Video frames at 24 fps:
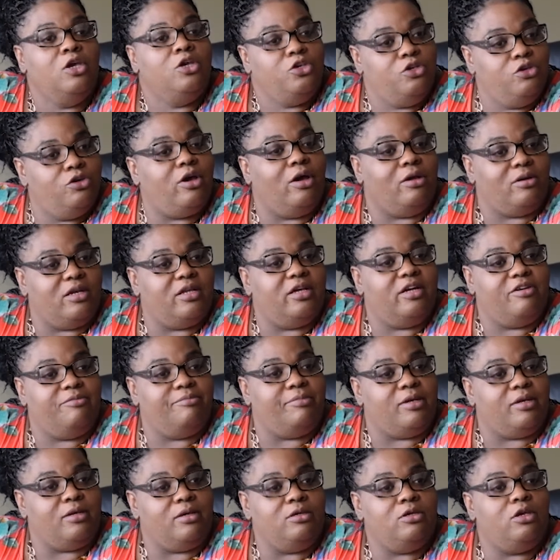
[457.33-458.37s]
You're going to love
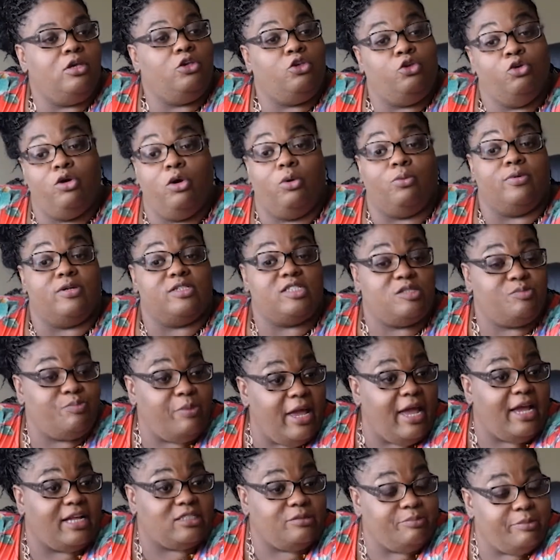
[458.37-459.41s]
me. You're going to
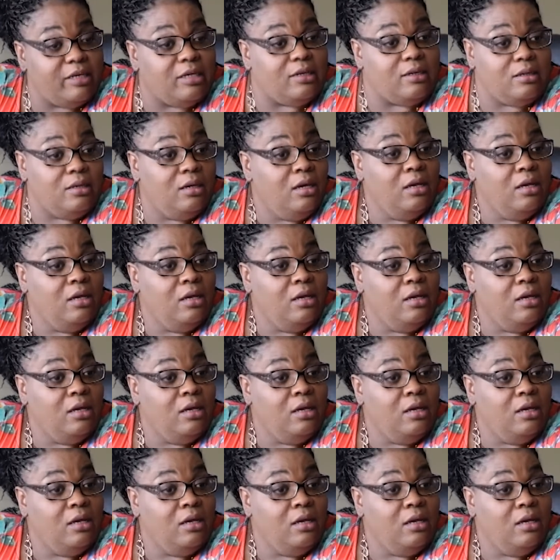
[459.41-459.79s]
respect me.